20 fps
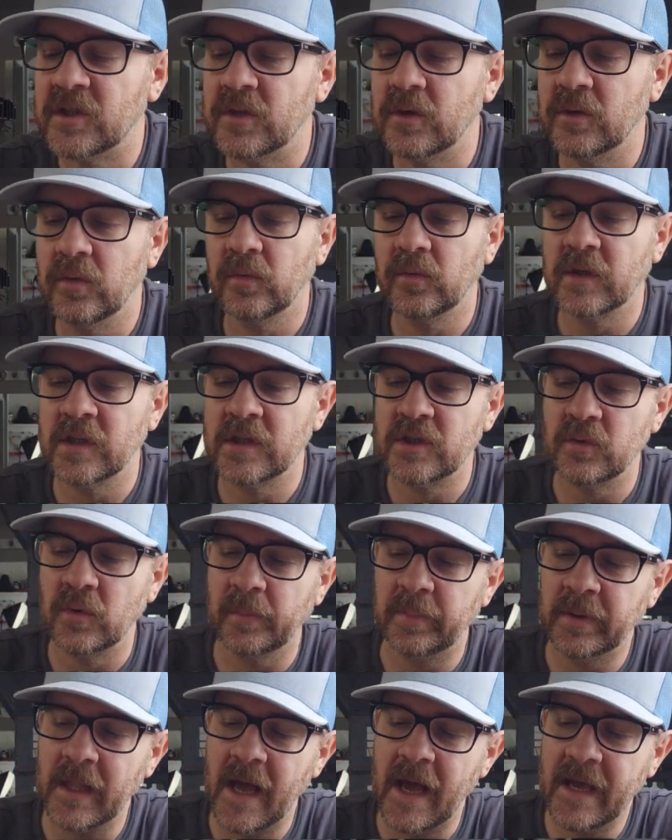you
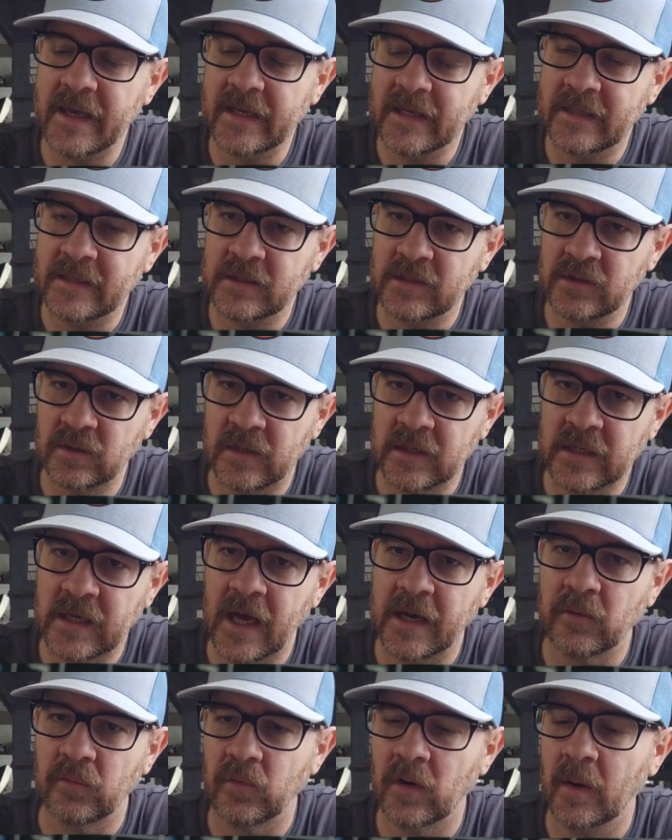apply, and then you can
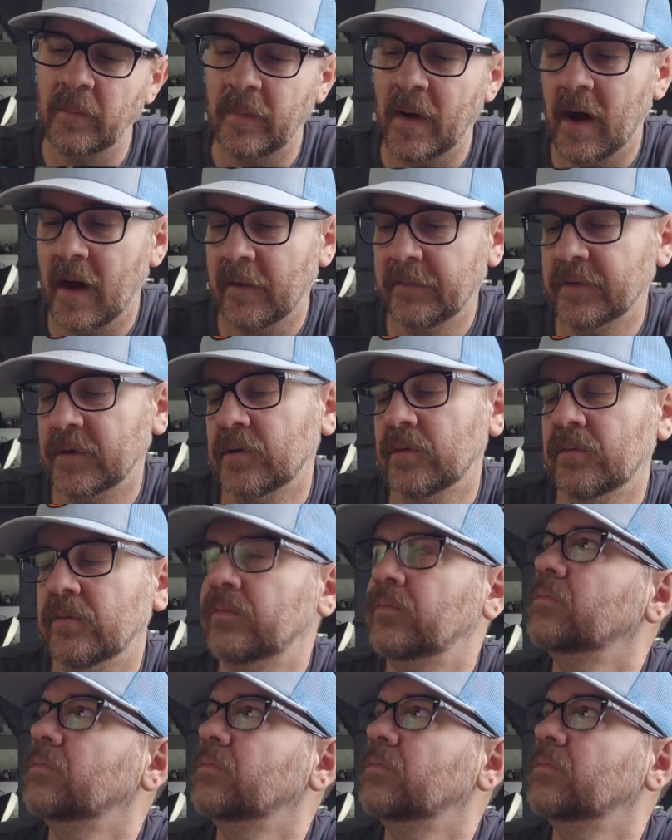kind of rub off. You